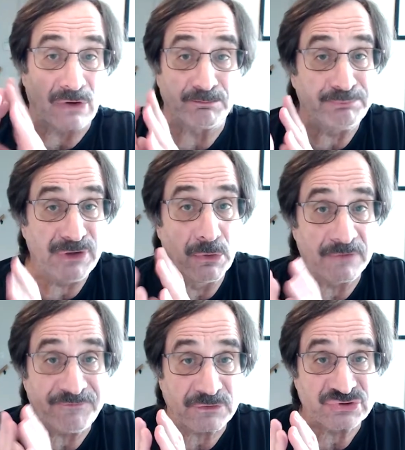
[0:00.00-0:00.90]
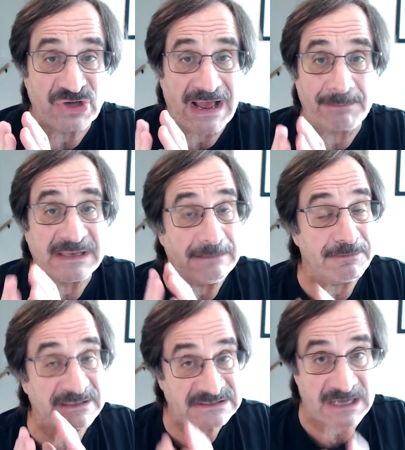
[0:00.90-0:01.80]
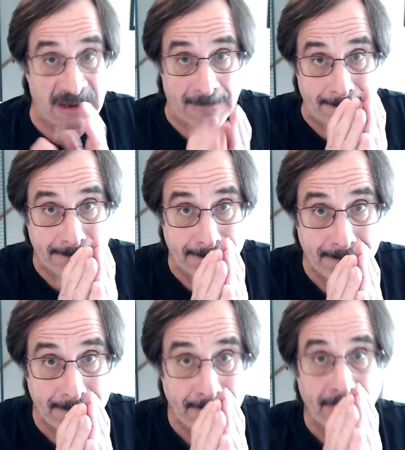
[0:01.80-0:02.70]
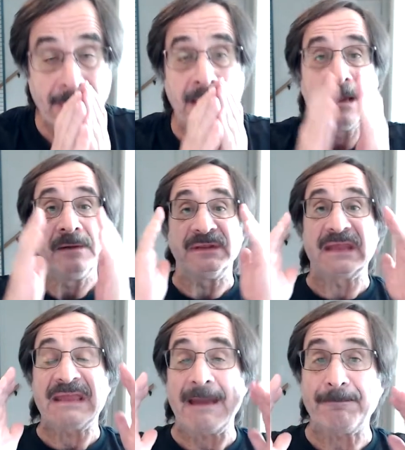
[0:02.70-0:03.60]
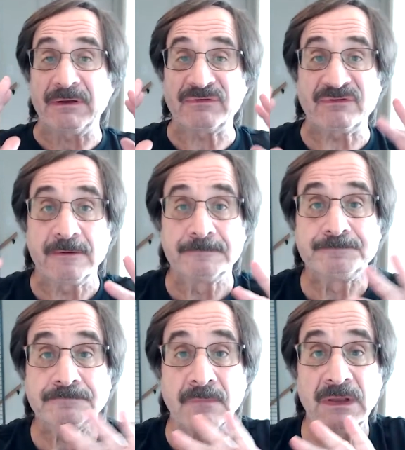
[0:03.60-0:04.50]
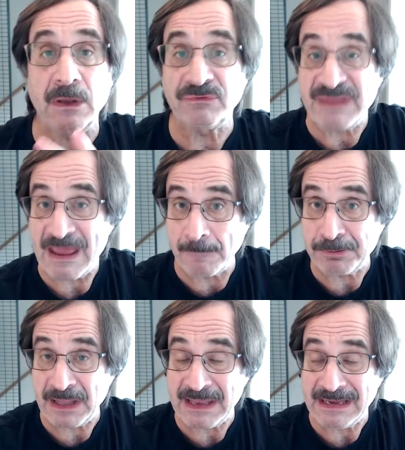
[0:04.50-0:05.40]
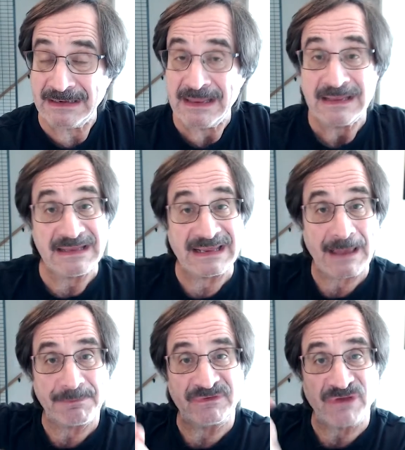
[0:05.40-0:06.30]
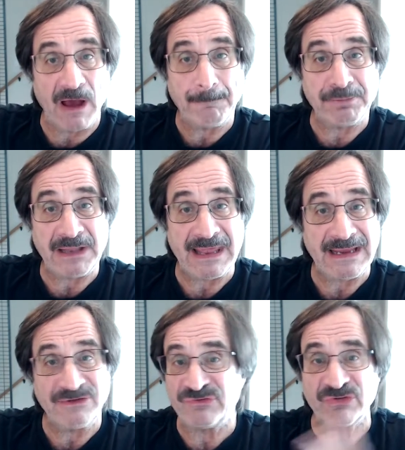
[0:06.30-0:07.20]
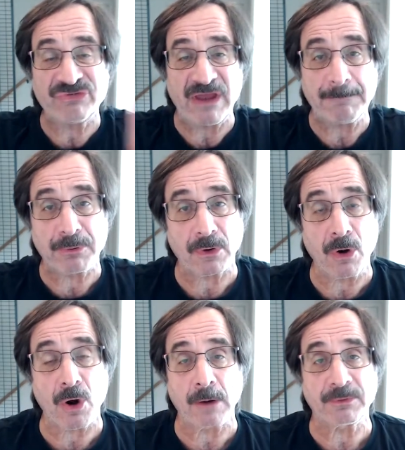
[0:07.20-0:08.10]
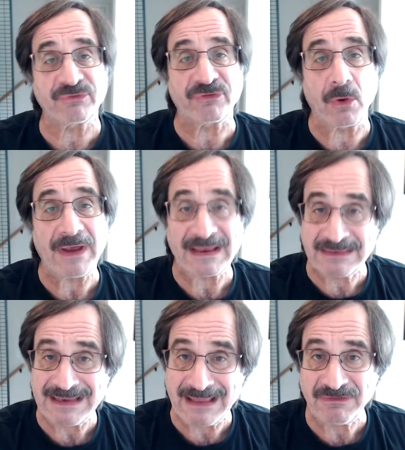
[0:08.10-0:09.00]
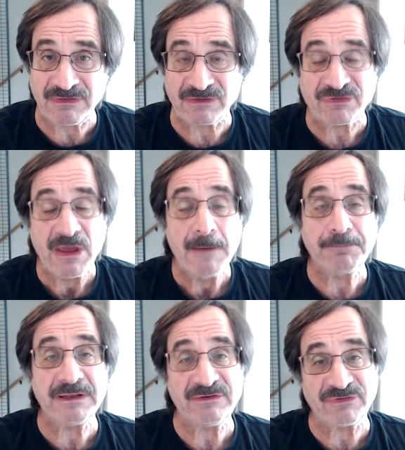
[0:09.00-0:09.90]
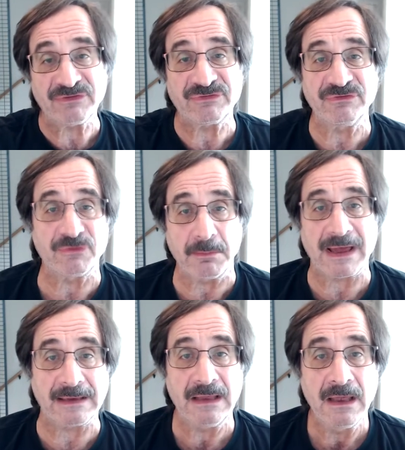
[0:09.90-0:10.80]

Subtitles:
beautiful job keeping us calm. You kept us, you know, downplayed. You kept us upplayed, just like Pearl Harbor. So at the end of this, please listen to my